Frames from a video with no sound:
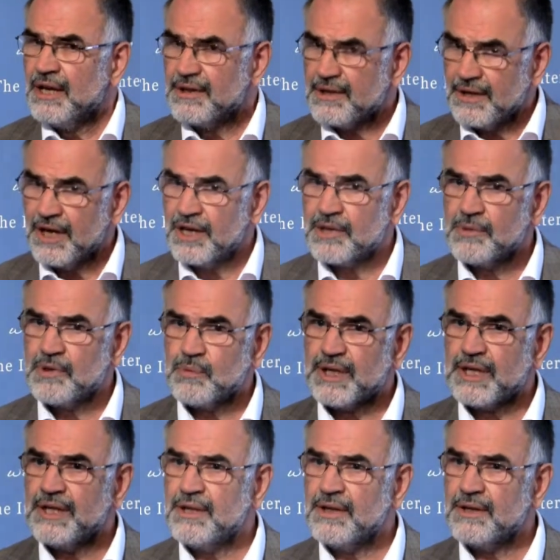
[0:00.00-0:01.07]
It's an argument we
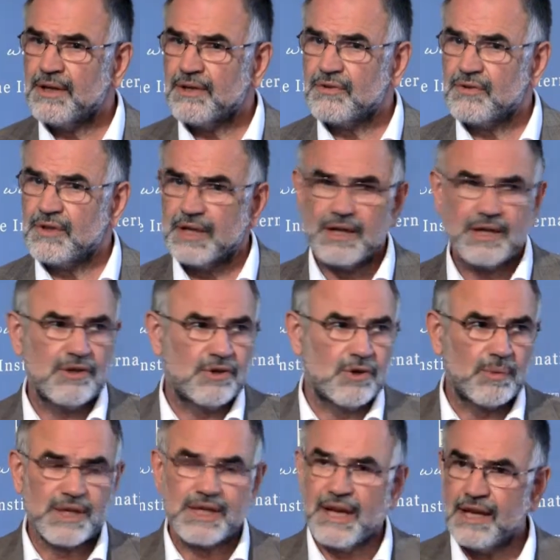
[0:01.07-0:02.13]
hear that
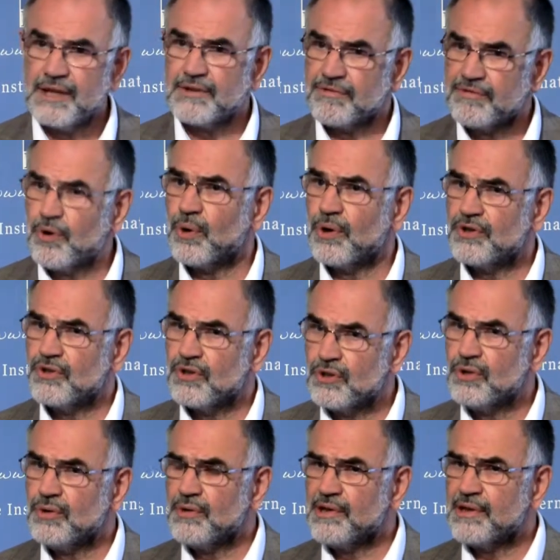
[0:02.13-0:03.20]
we can't afford to
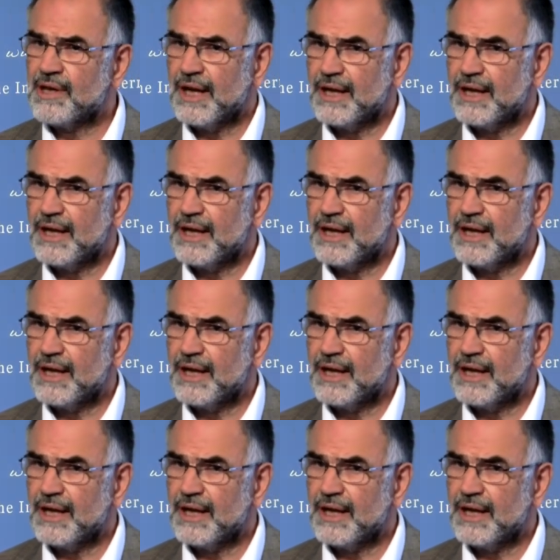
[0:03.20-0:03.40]
lose